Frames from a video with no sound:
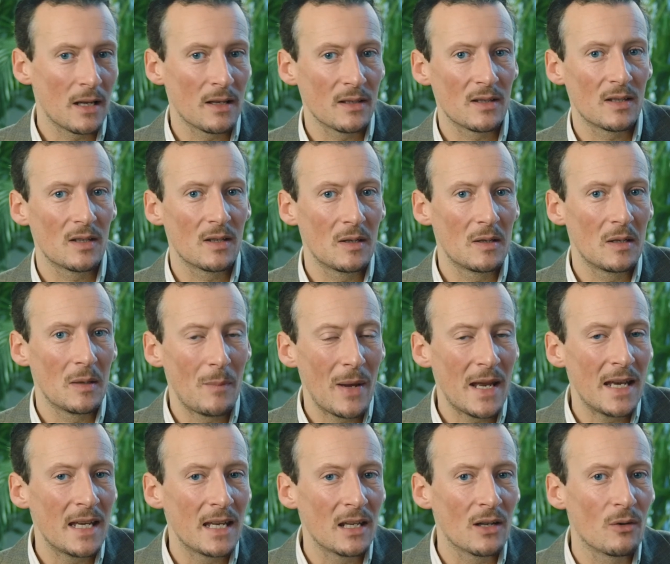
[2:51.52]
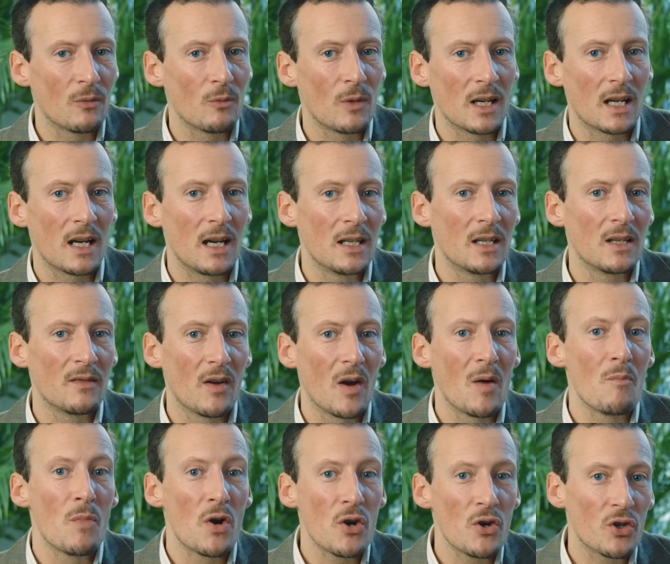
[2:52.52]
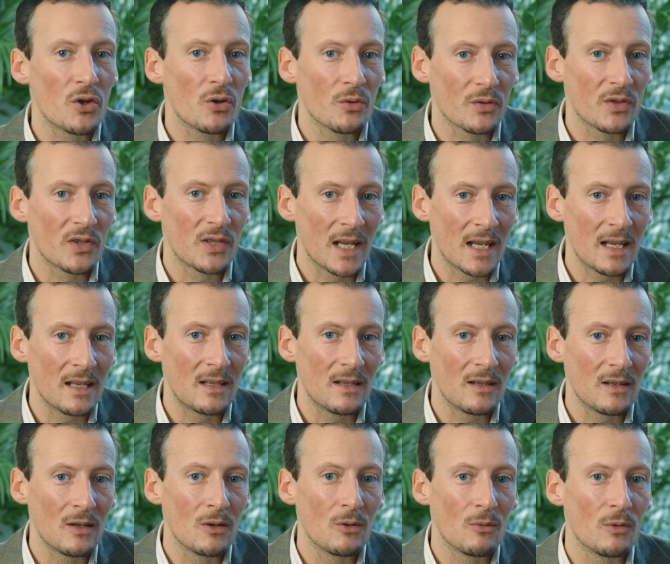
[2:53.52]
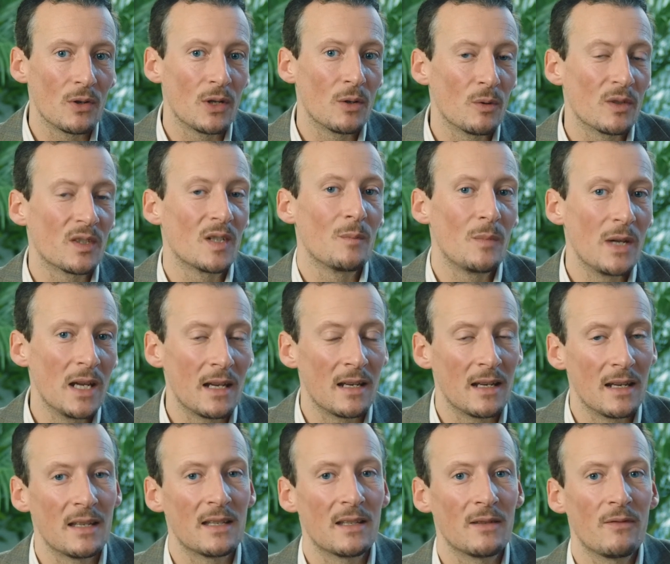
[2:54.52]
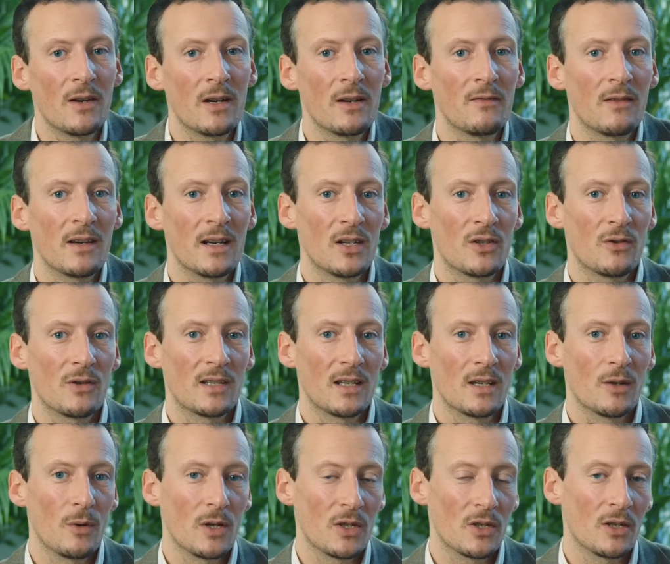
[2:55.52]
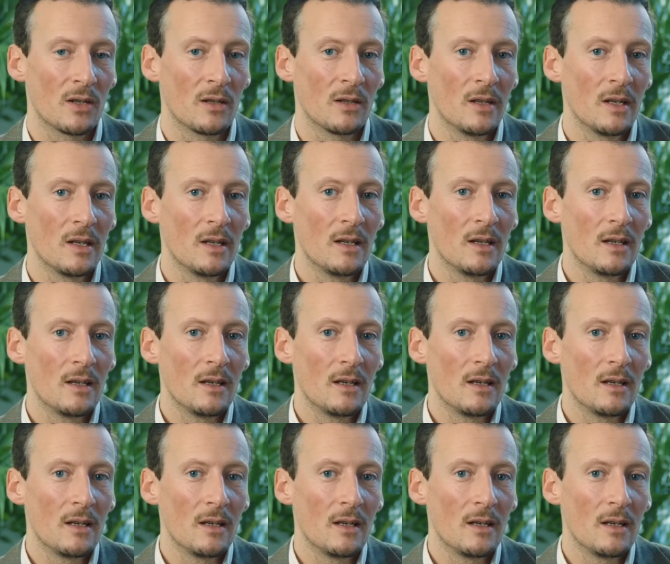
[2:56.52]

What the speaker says: plants depending on what kind of emotional state you want to be in is a very, very interesting question.